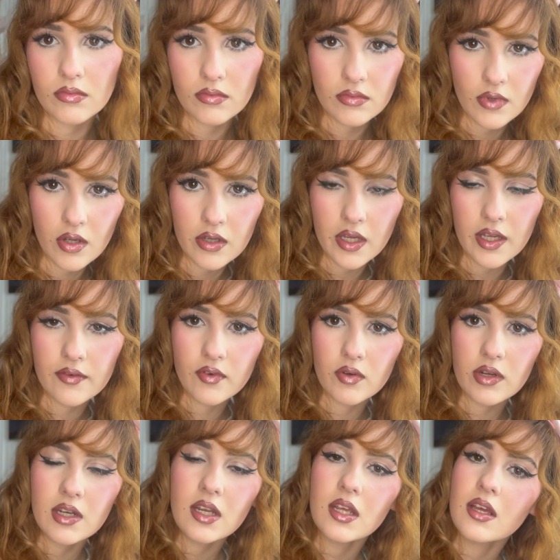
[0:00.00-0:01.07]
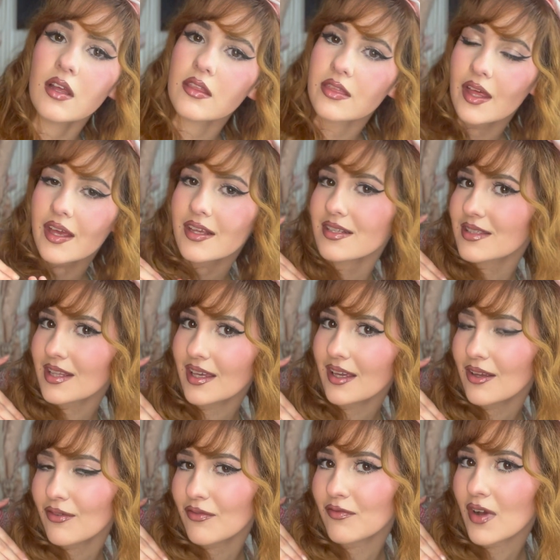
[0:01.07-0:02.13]
Okay everyone, that is
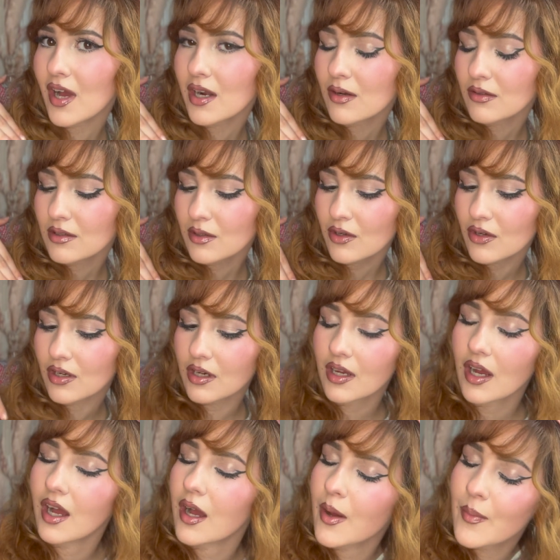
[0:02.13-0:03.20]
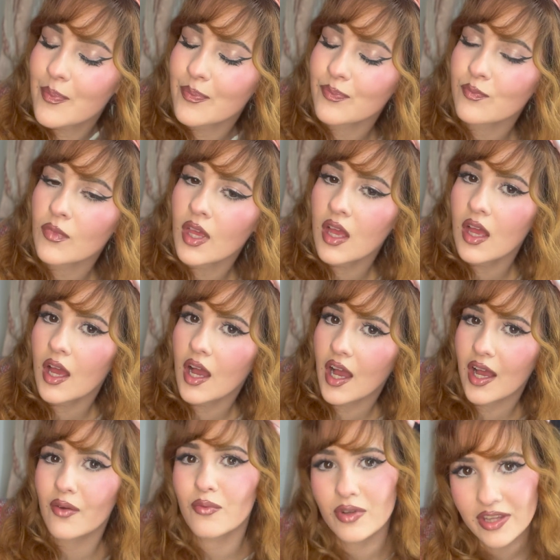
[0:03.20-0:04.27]
the final look. I
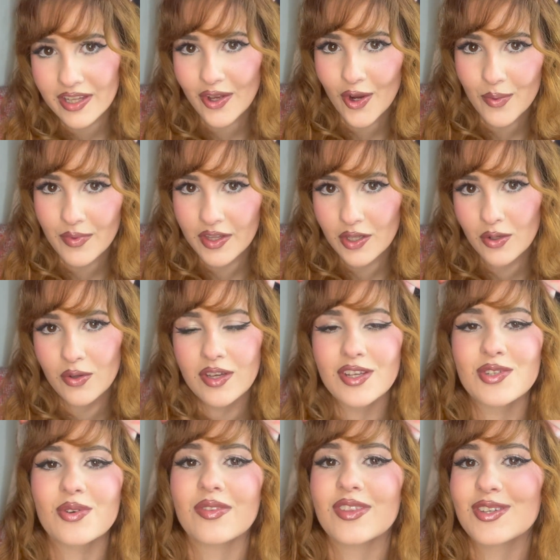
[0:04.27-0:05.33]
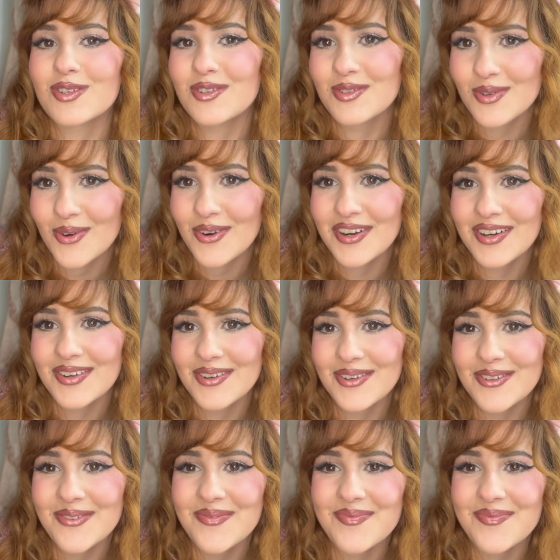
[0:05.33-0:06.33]
really hope that you enjoyed the tutorial.